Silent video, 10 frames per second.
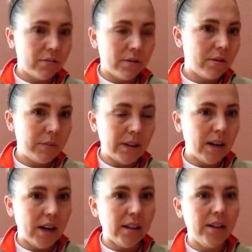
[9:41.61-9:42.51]
Smith
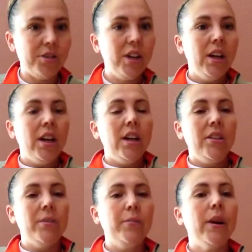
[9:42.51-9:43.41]
College,
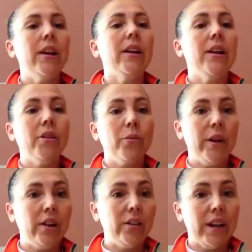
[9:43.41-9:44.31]
but another
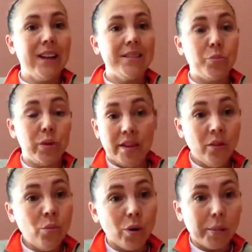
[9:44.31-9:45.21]
way to look at it is
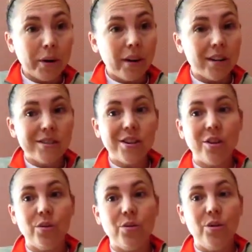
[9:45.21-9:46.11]
within Wartburg.
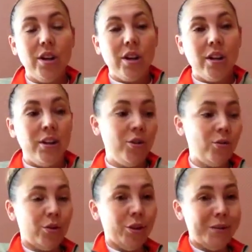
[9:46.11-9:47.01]
So
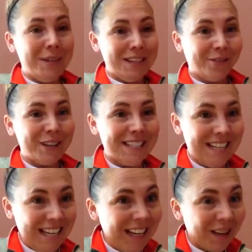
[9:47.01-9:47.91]
there could be different
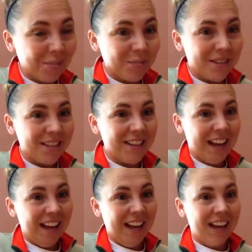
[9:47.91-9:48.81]
teams
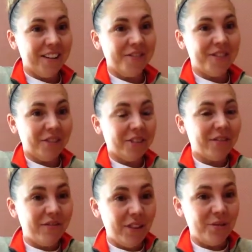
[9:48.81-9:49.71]
that have
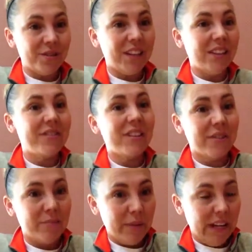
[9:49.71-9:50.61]
different views and give
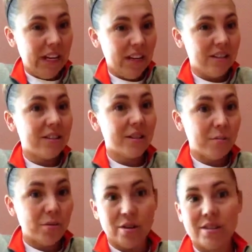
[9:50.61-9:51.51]
different meaning to
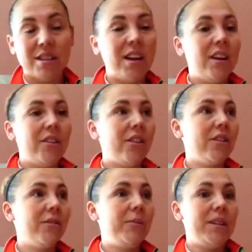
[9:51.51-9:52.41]
sports. There
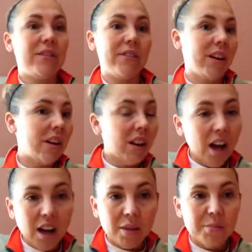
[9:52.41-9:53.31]
could be different
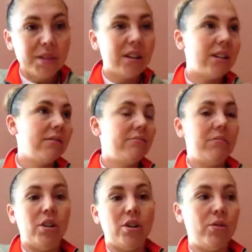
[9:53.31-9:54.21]
clubs that,
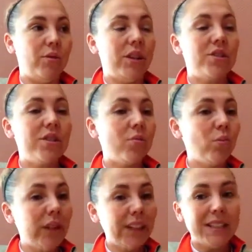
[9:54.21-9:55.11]
it just
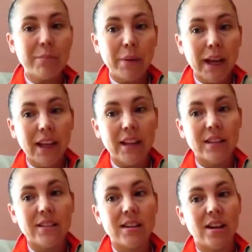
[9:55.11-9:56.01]
really
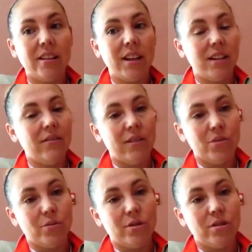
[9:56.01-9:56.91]
depends on the
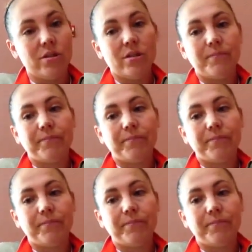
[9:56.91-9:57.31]
individuals.